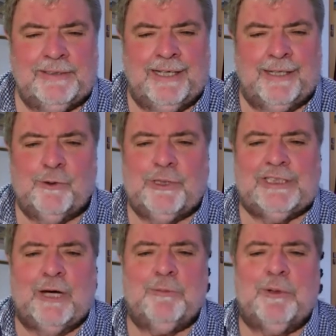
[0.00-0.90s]
A good
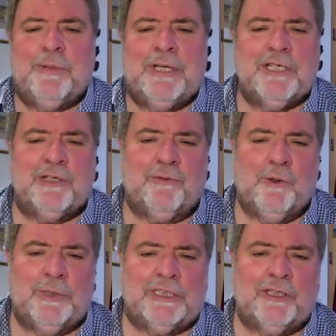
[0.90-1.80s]
example appears in a few
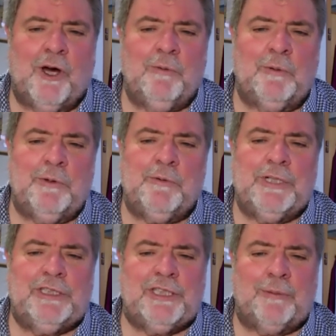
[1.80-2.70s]
weeks' time when we
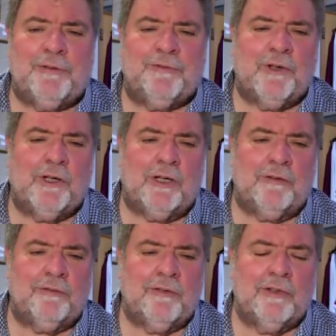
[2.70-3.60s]
read chapter
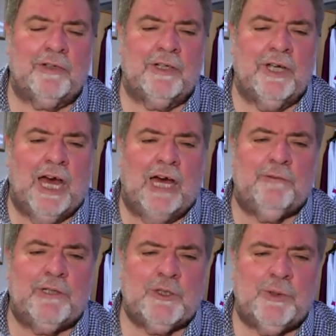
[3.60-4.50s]
5. At
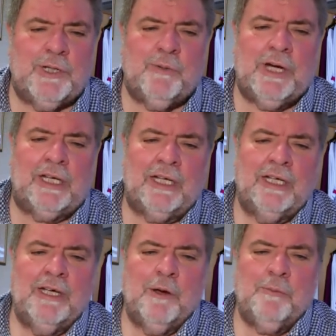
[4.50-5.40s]
verse 21,
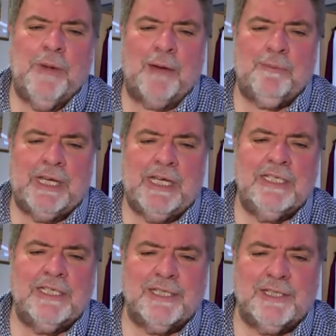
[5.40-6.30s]
Mark
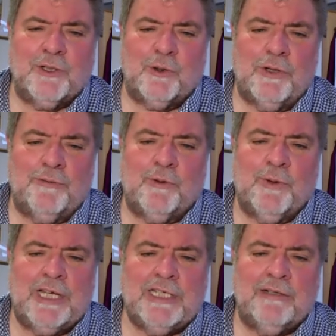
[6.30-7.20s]
begins the story of the
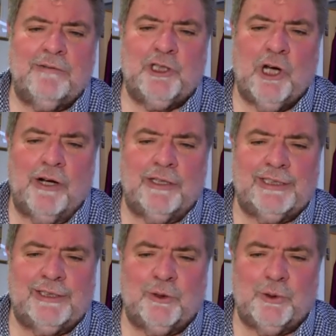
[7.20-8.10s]
raising of
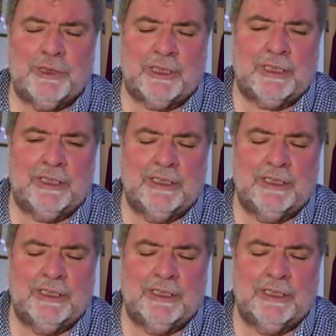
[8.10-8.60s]
Jairus' daughter.